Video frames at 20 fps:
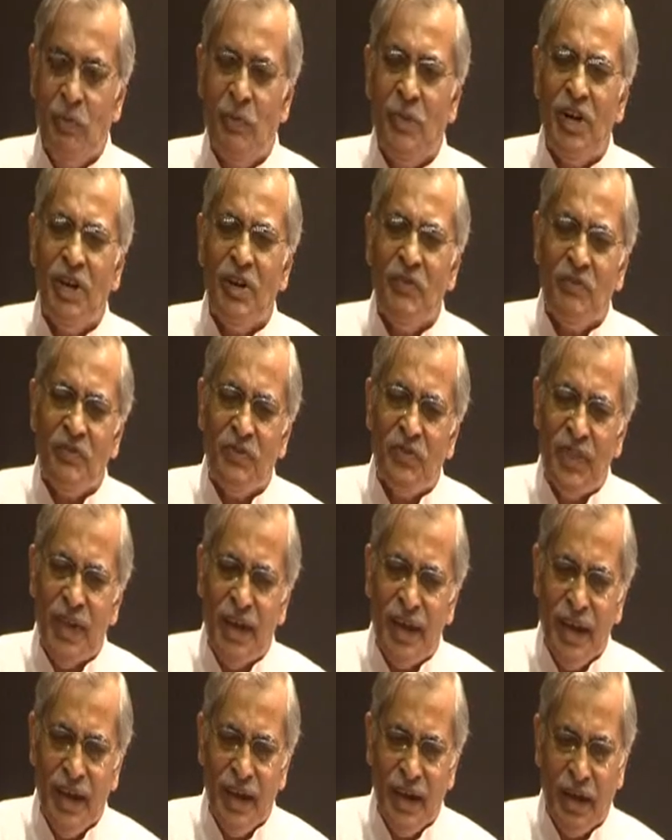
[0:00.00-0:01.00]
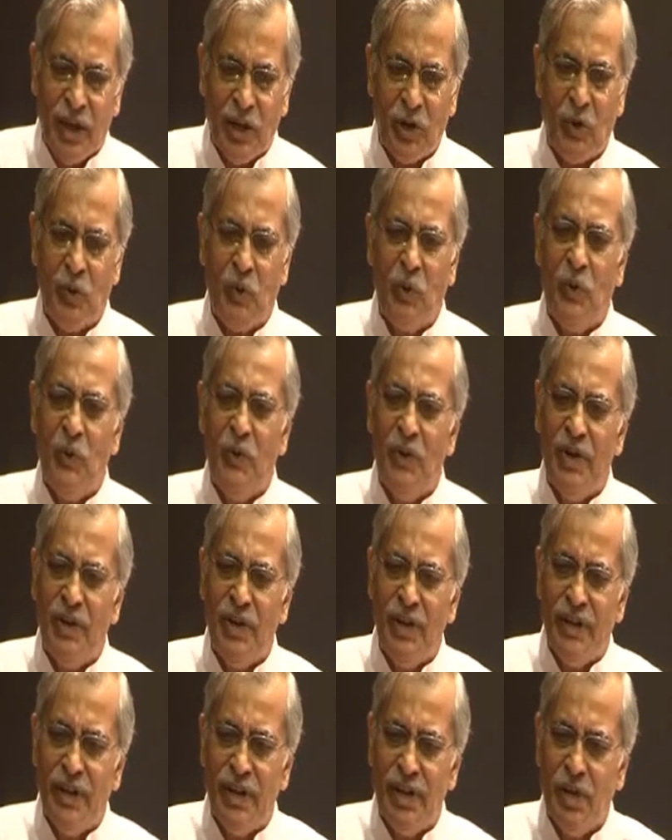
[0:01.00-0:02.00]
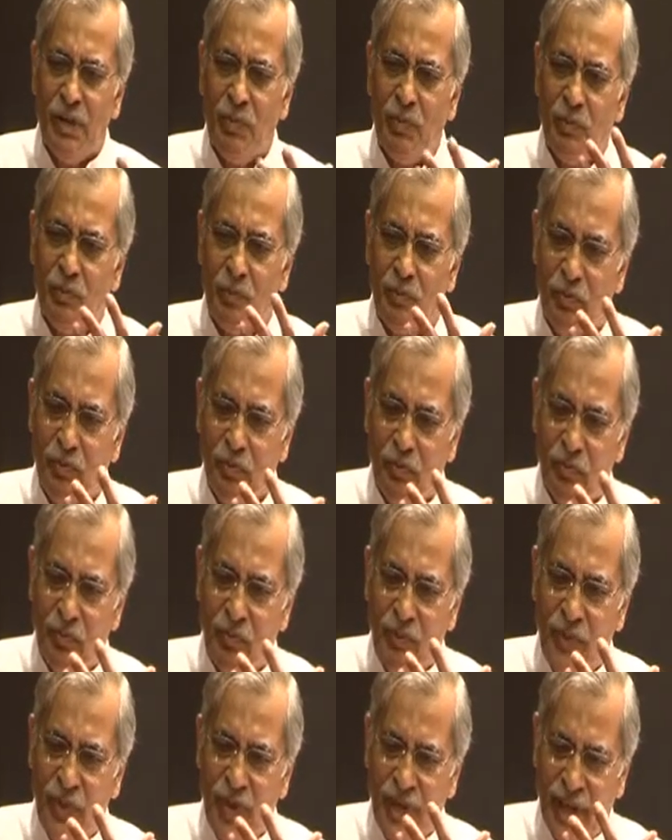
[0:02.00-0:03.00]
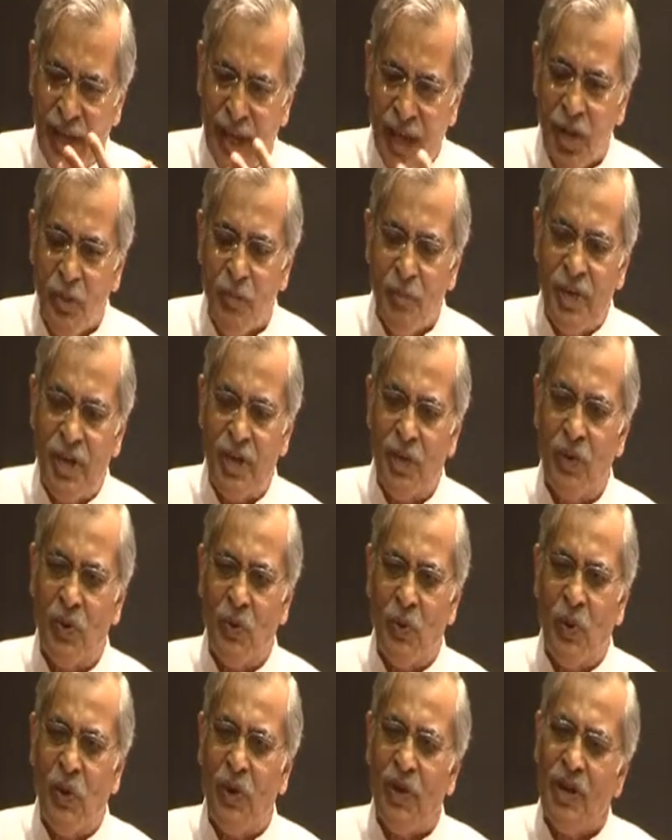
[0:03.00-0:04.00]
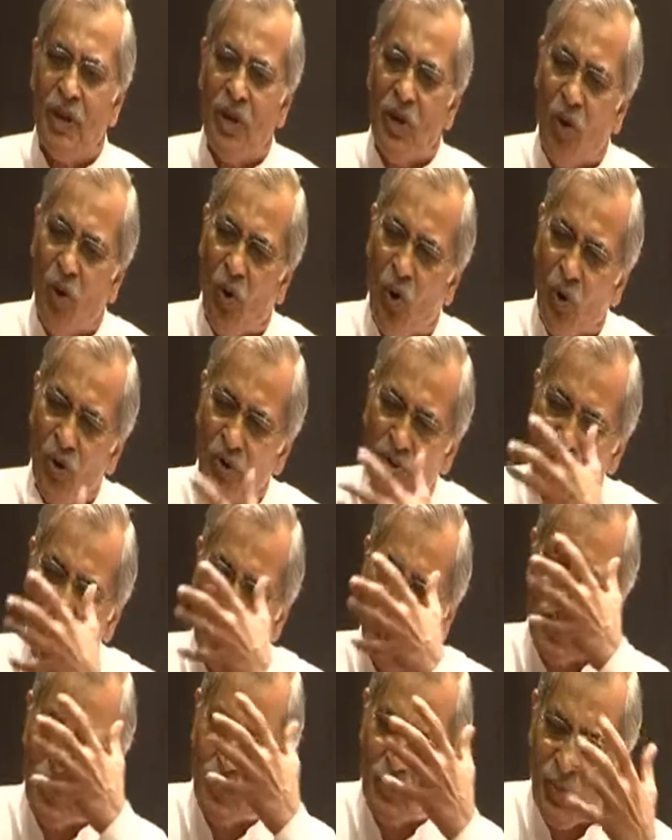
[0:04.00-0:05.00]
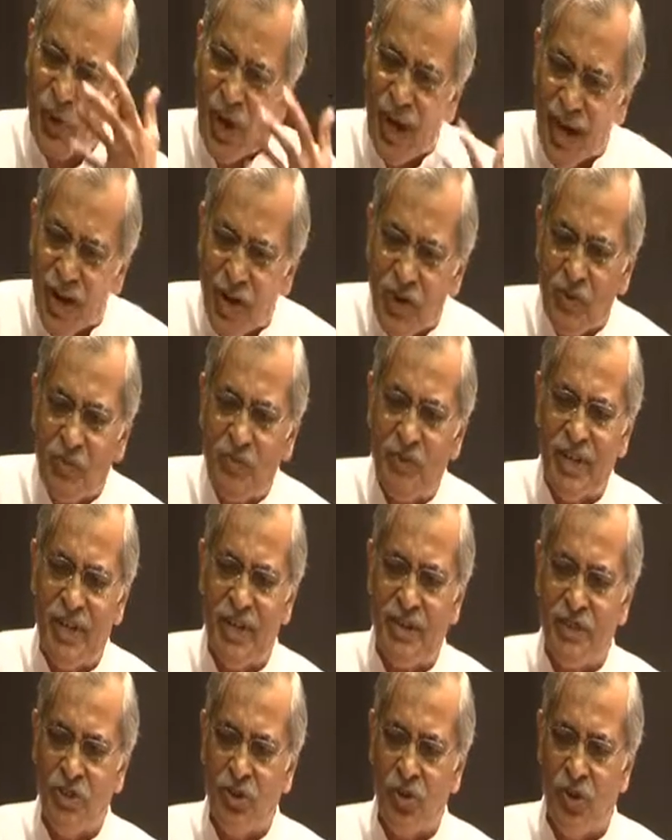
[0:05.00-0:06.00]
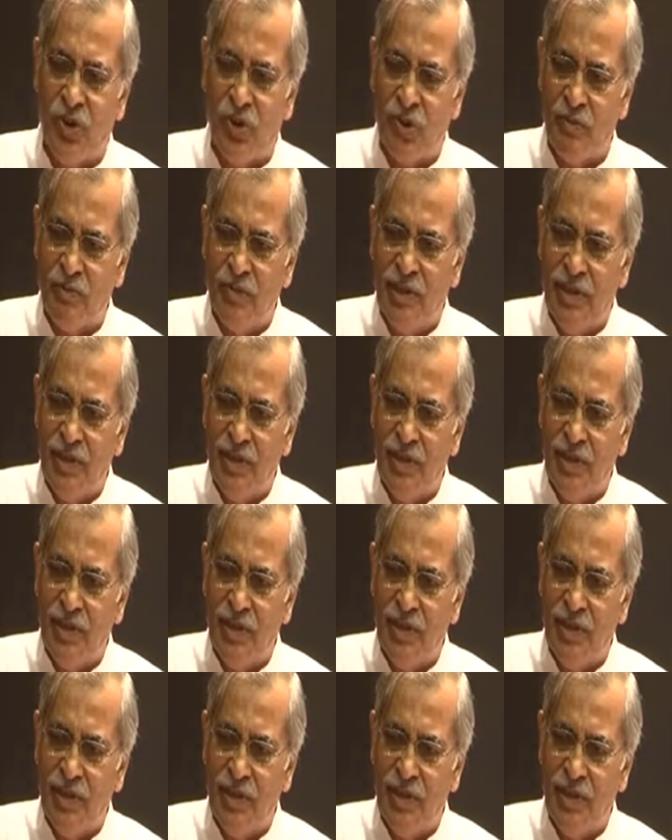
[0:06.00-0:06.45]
But if they are only helping or also as a part of their job,